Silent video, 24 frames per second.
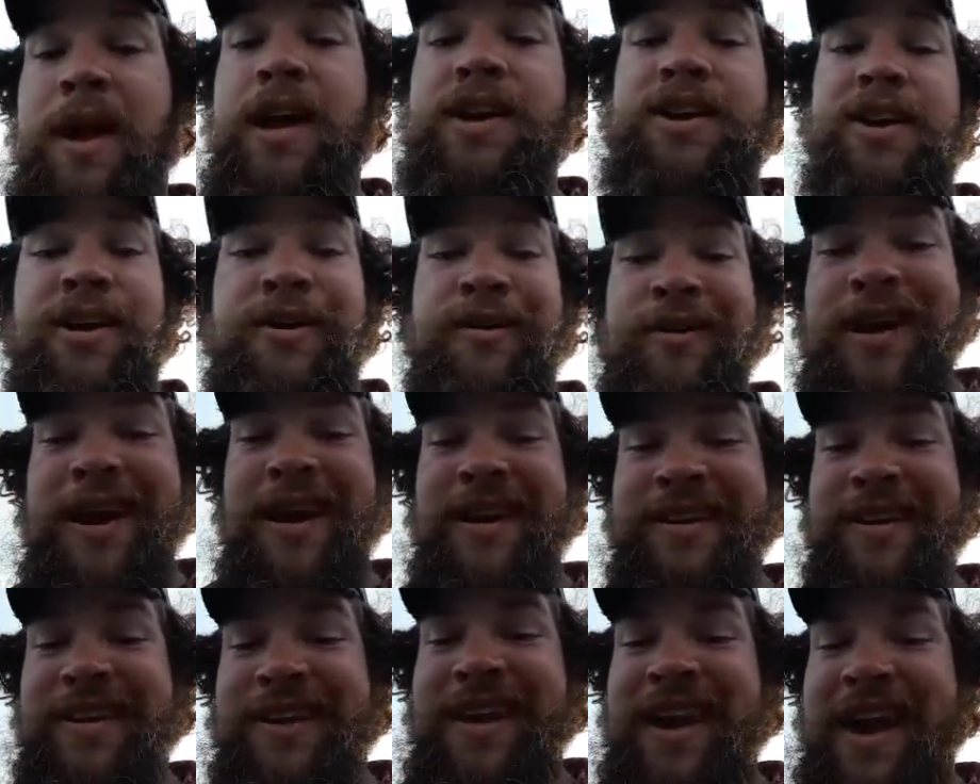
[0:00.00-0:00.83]
And no
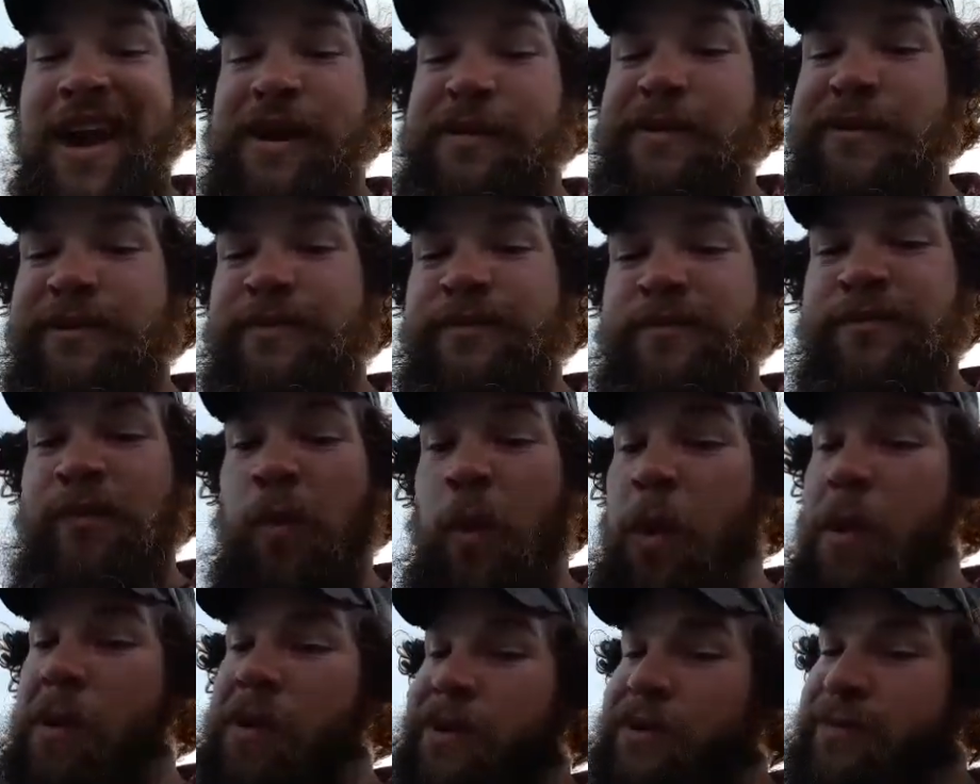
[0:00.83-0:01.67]
rain today.
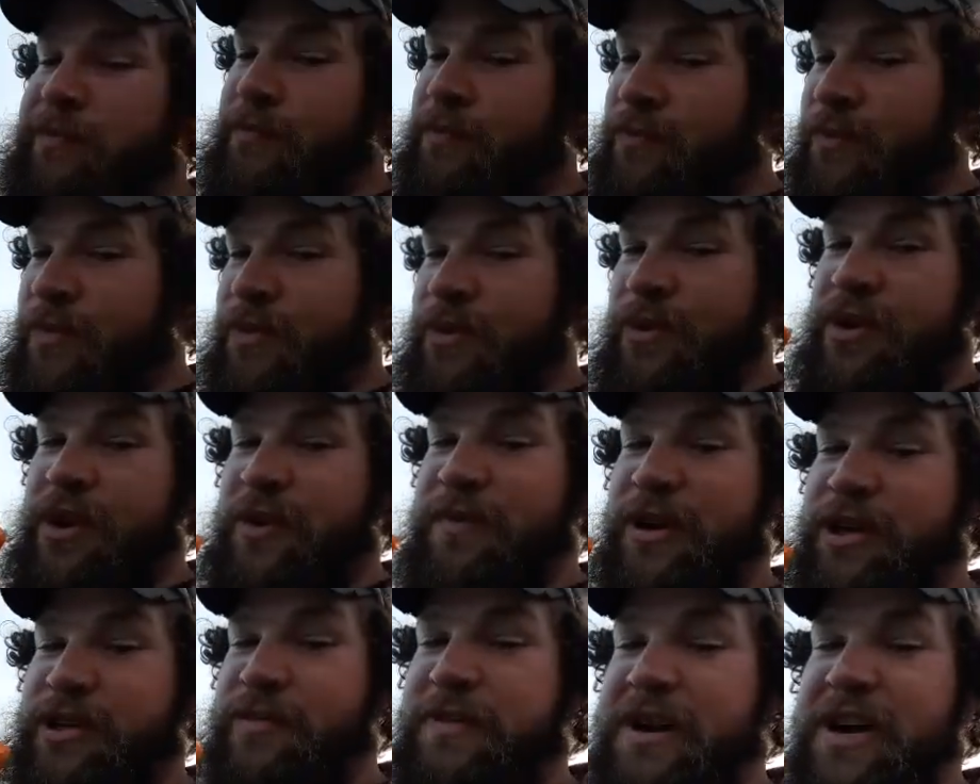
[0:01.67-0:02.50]
Don't
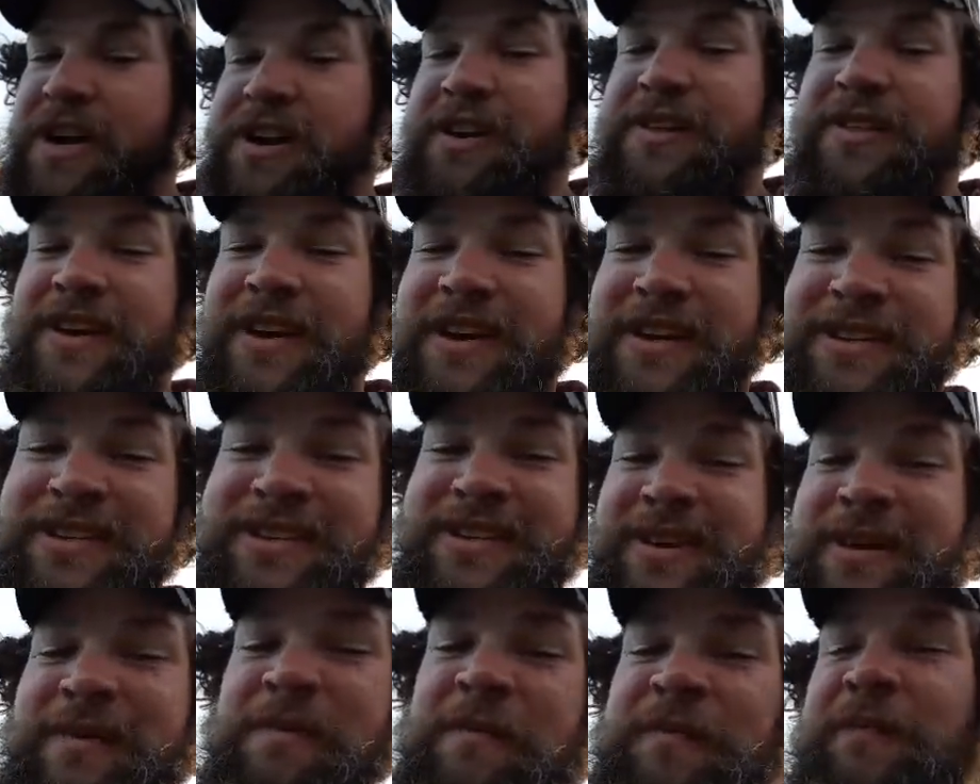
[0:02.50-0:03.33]
get much better than
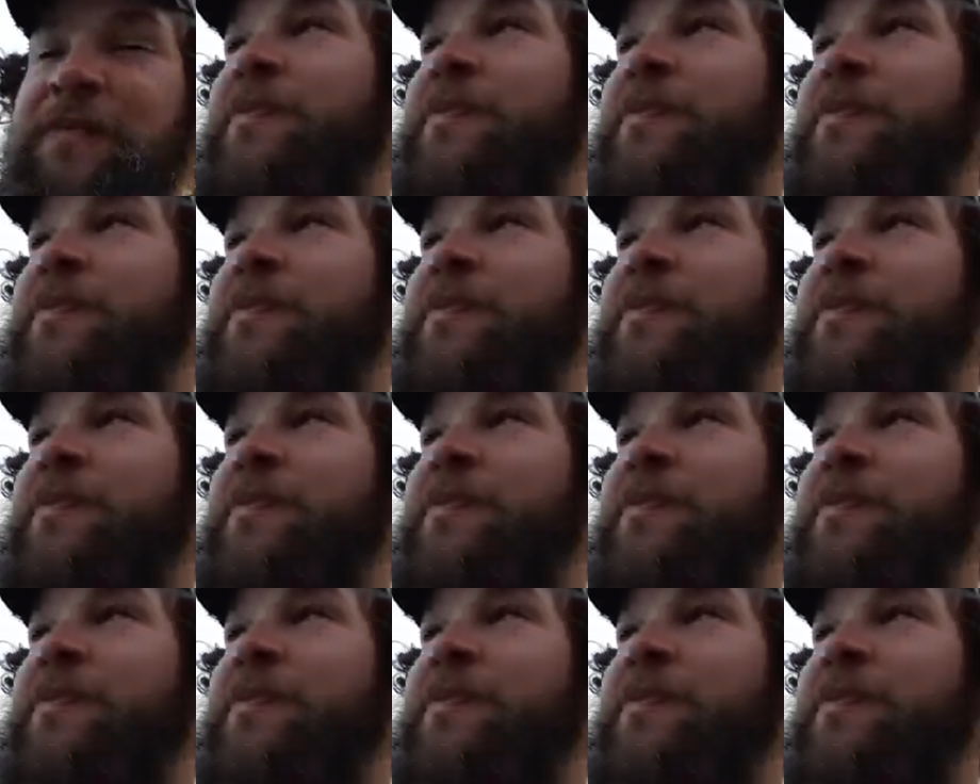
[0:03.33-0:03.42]
this.